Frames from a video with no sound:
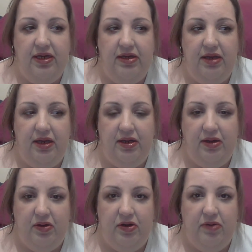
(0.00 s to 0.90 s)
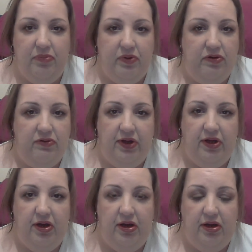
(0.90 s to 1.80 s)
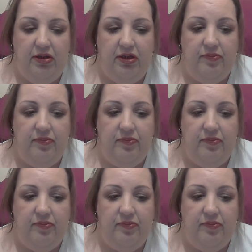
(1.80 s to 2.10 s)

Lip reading: think it could improve on.